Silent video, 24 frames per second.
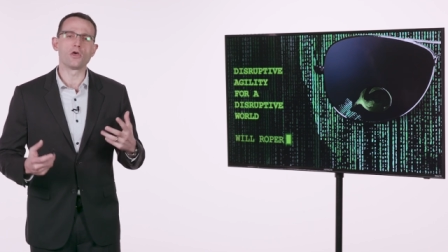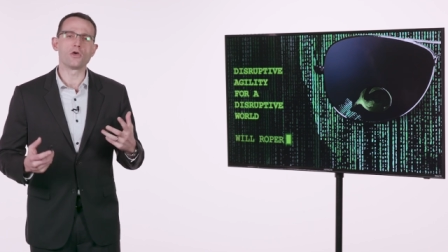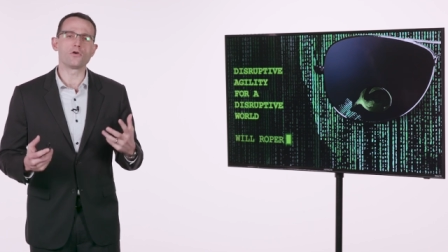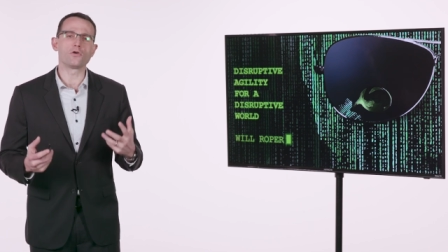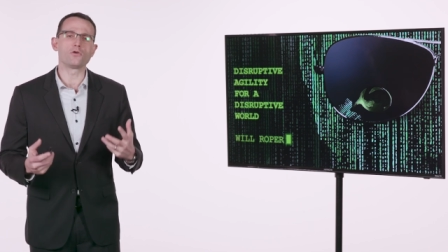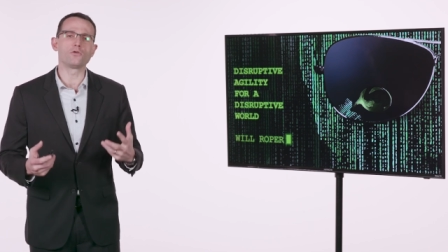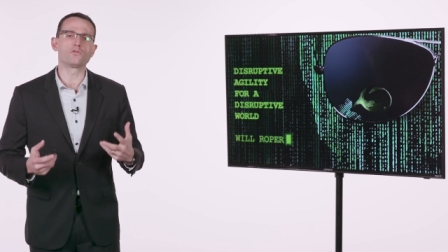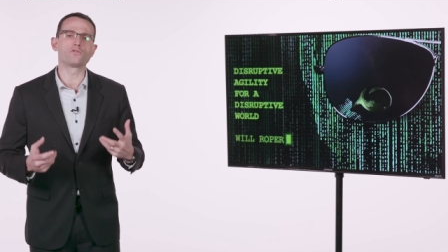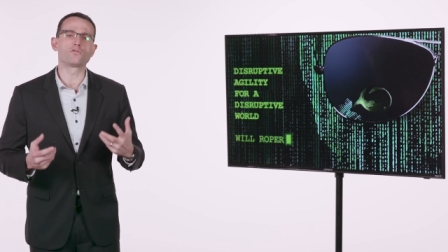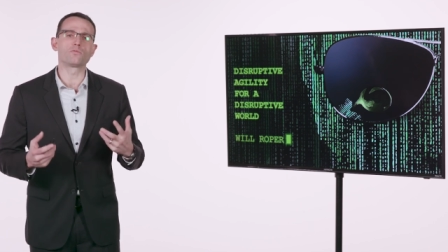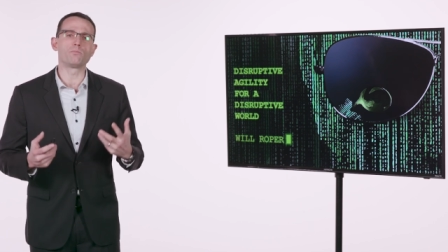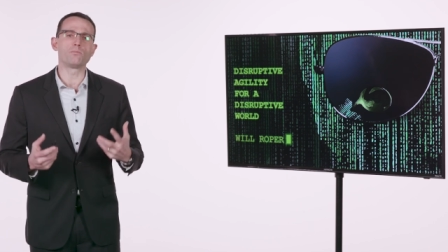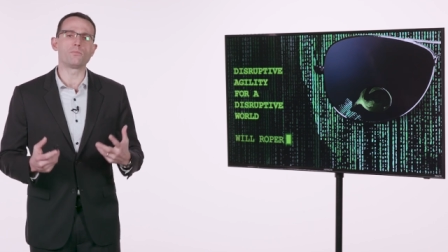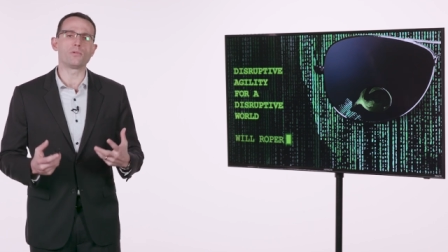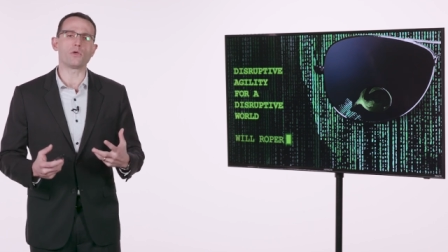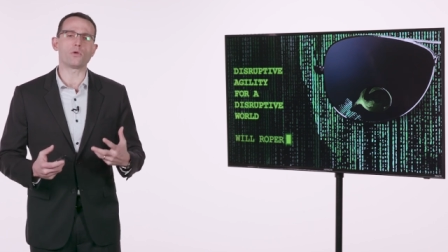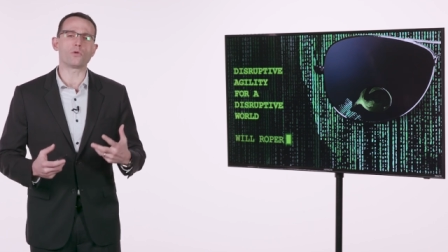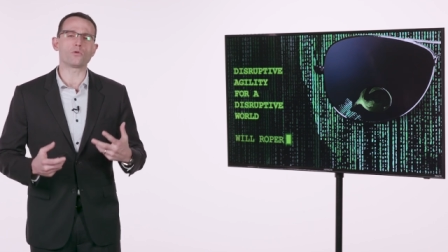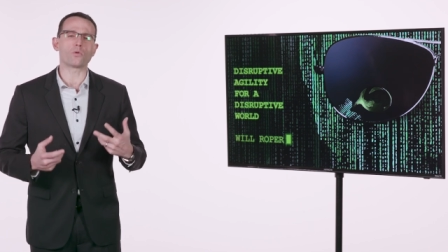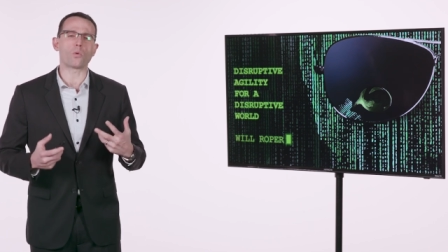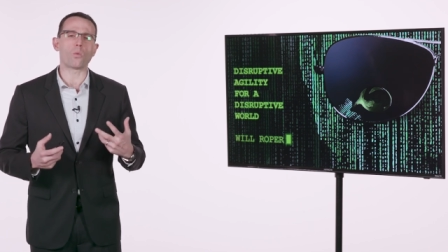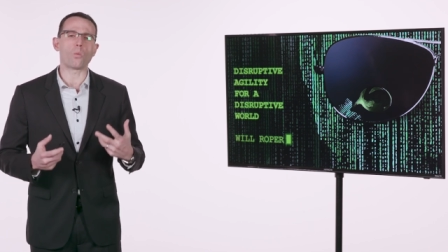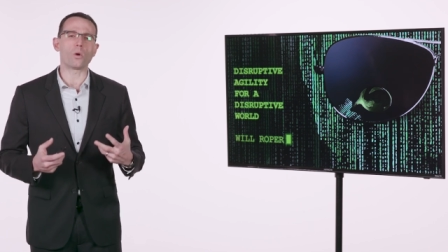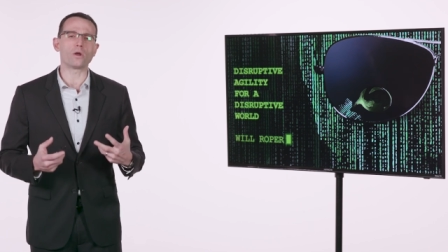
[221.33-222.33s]
who's
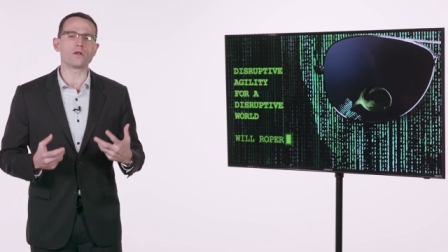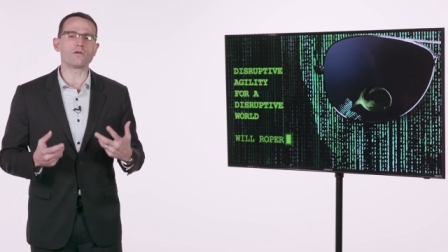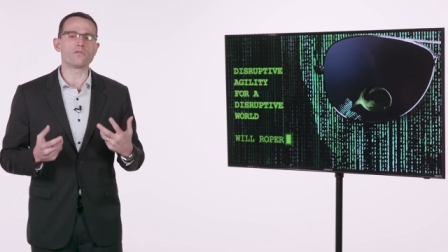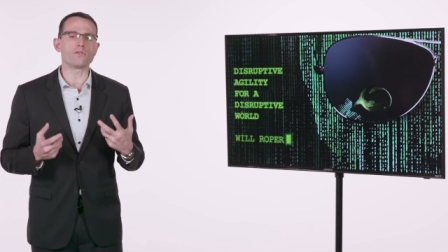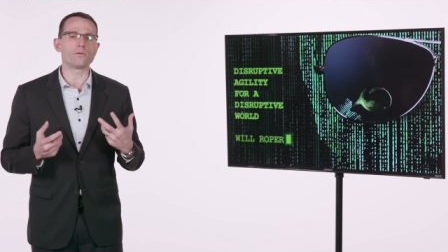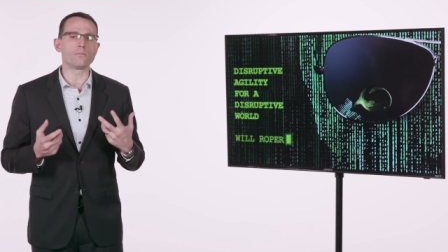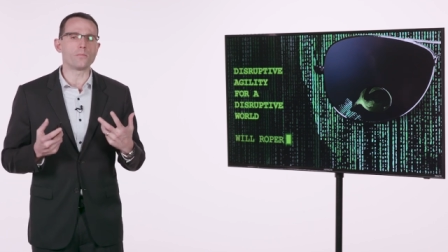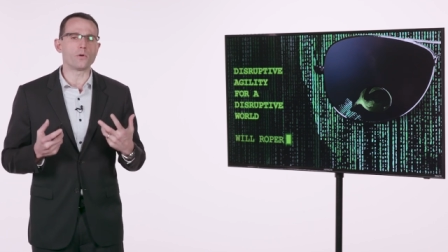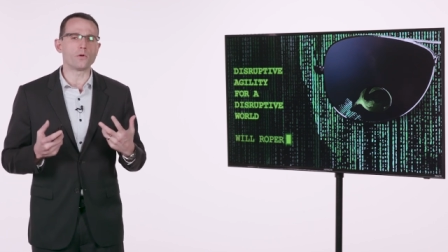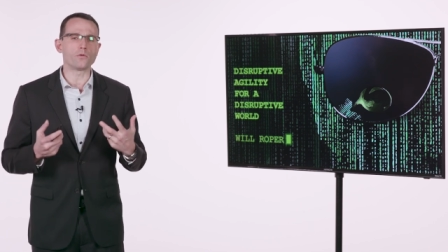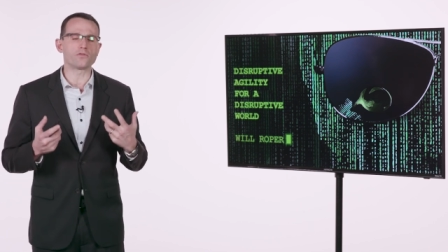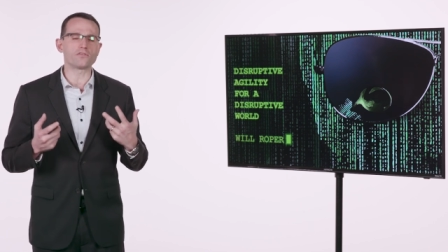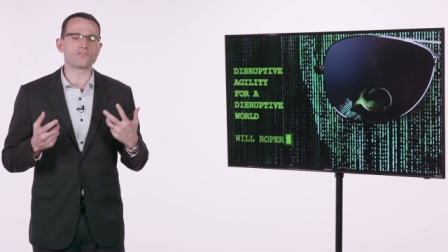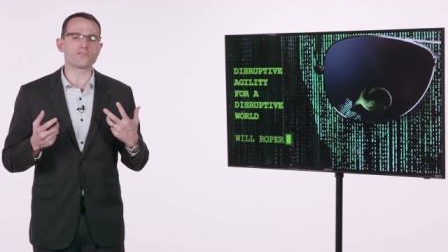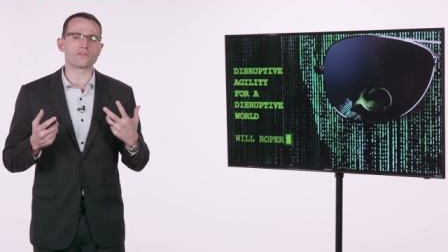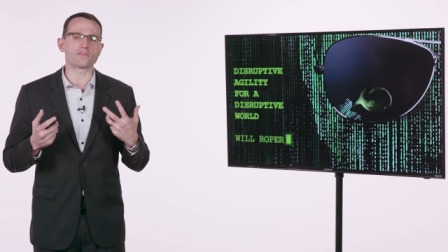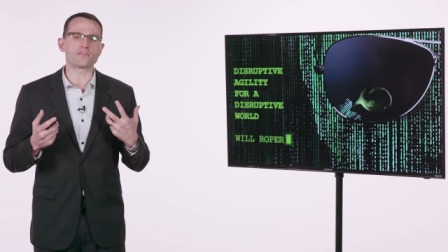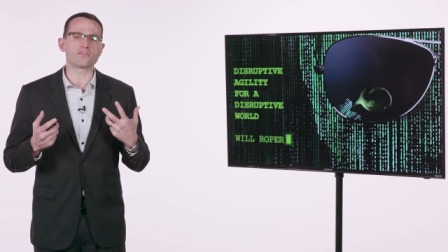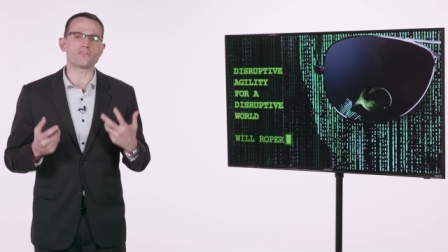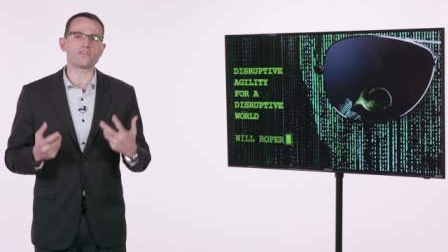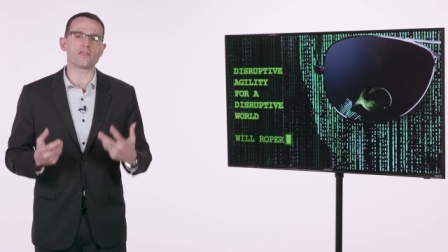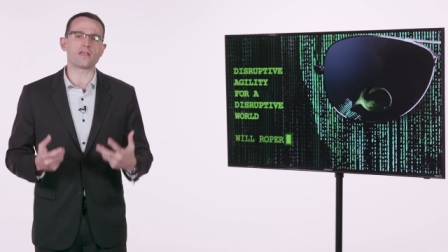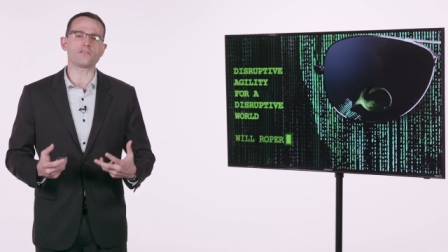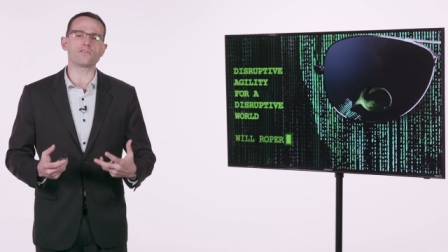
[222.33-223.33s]
built one of the most
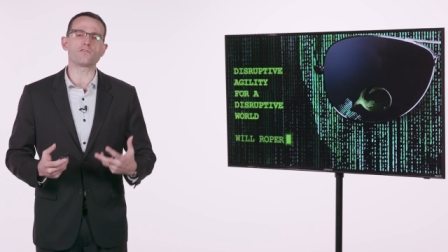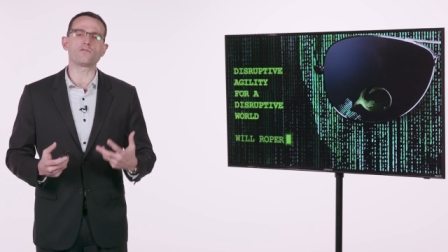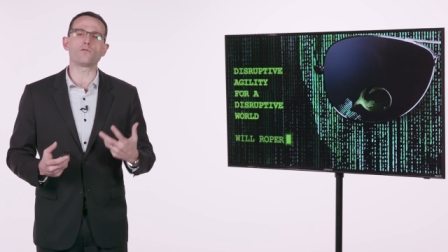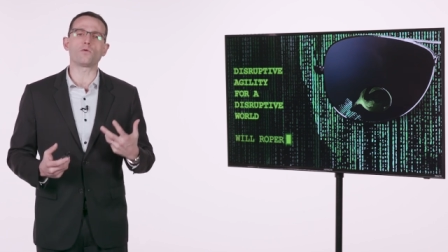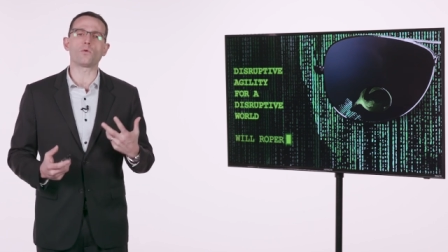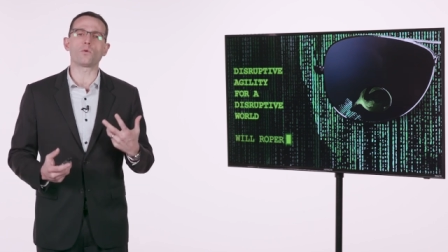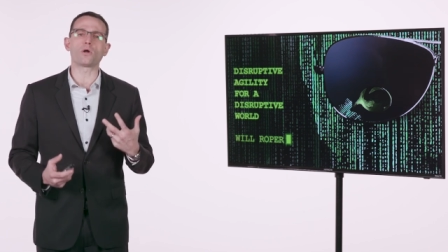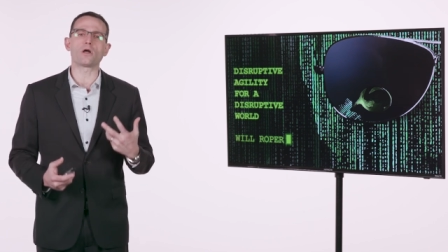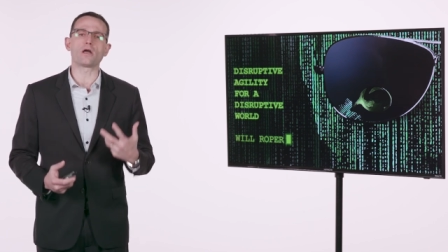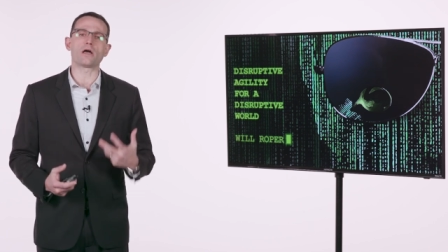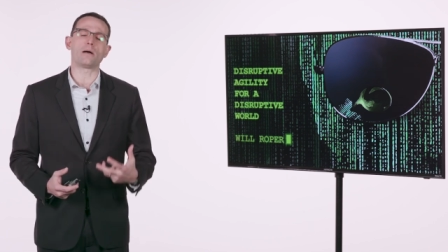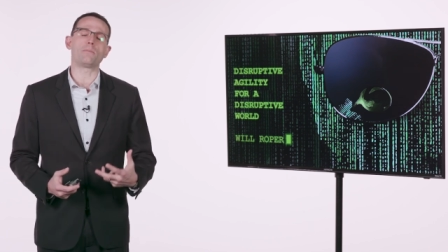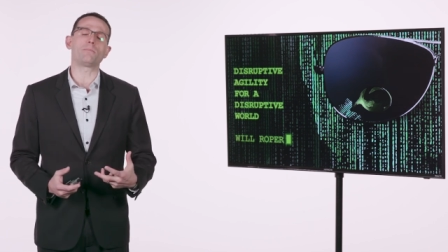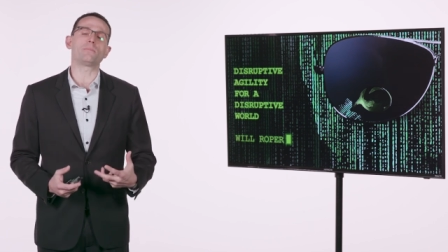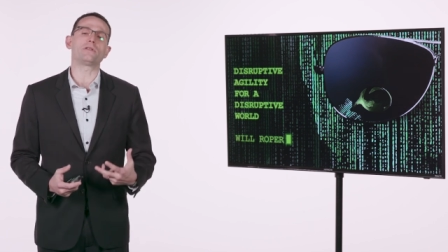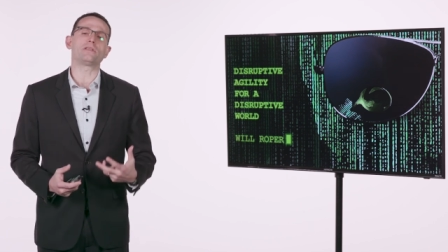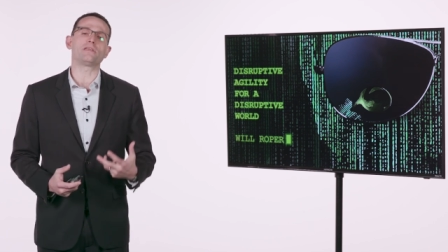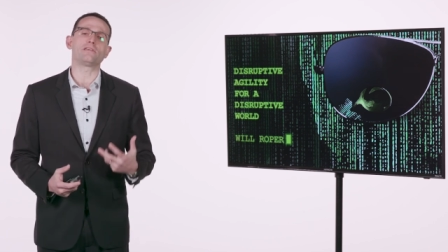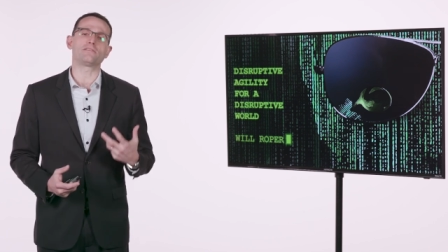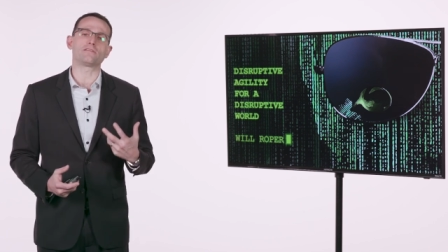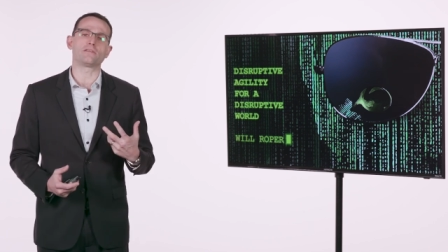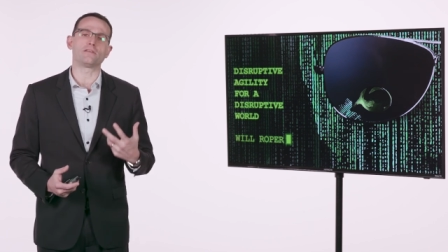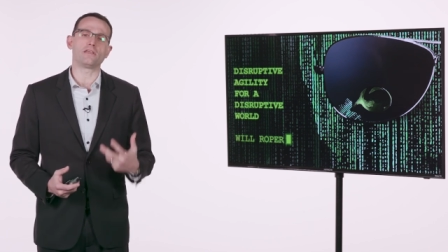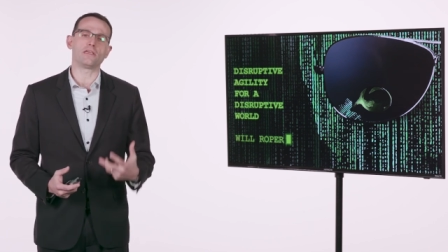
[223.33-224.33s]
successful
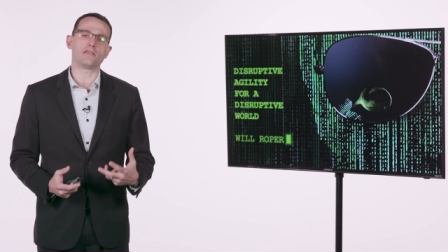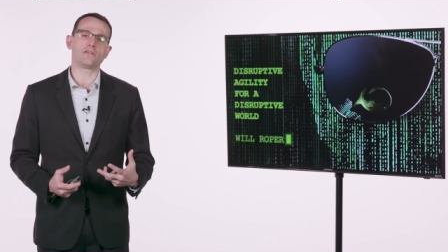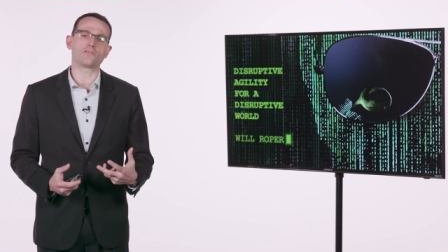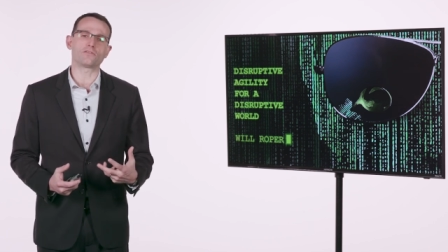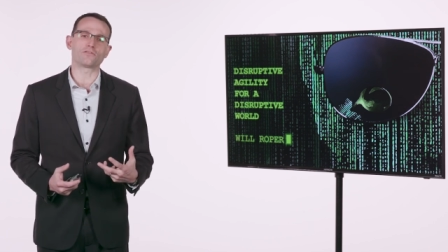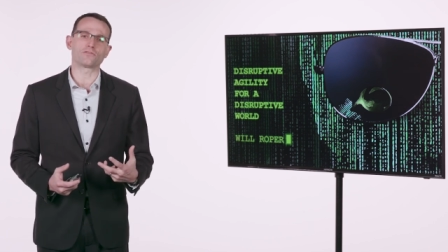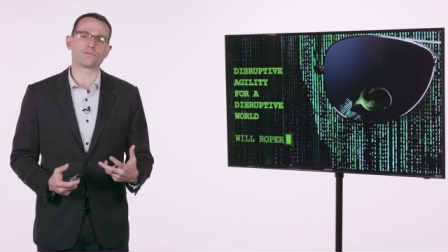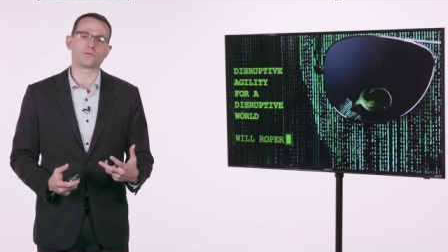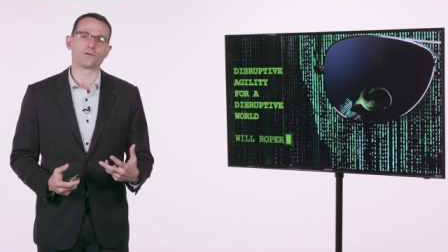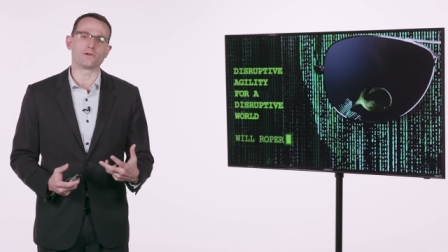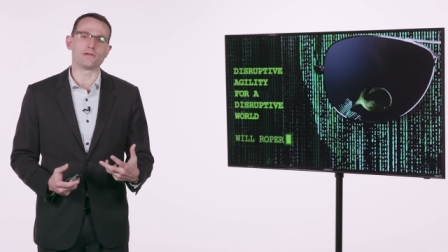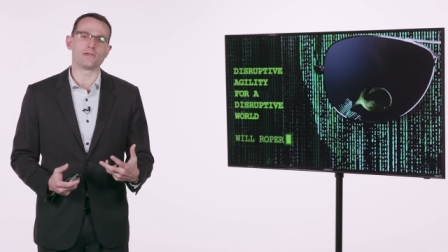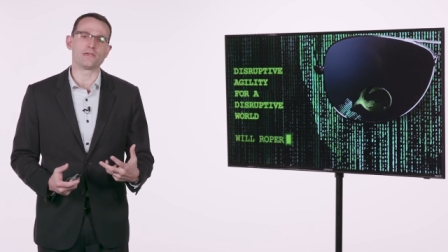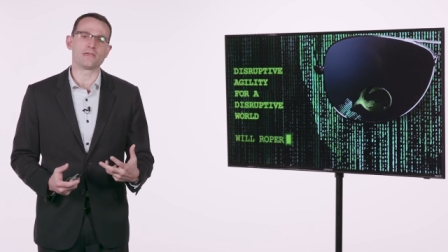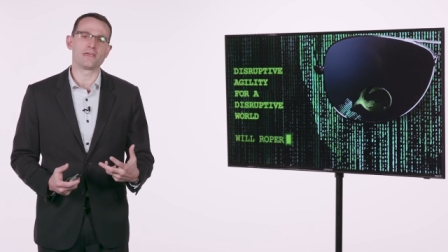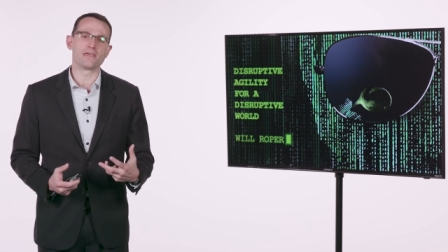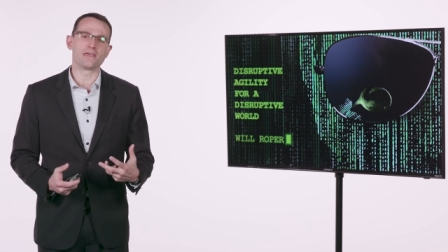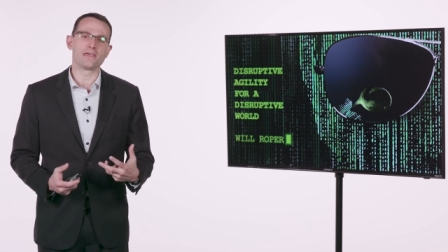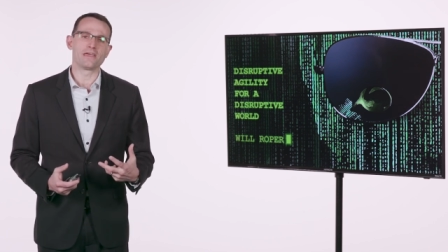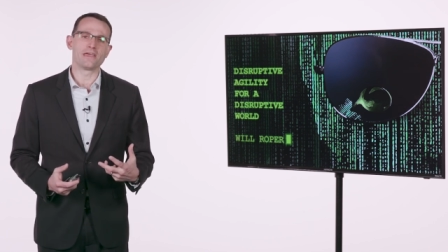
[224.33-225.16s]
companies in history,